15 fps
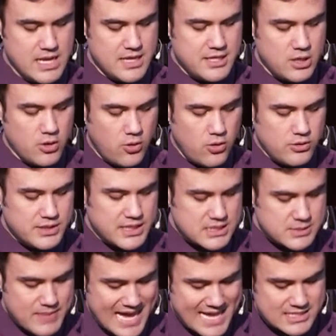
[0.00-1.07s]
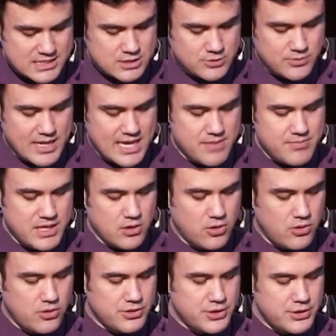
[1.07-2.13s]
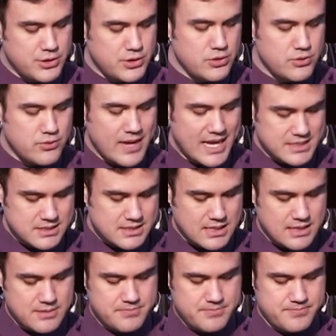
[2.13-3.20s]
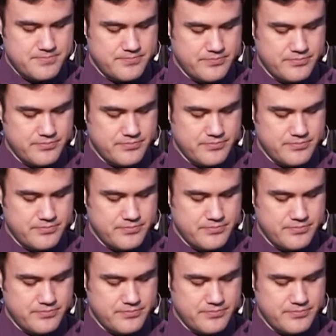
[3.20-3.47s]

The old has passed away. Behold, the new has come.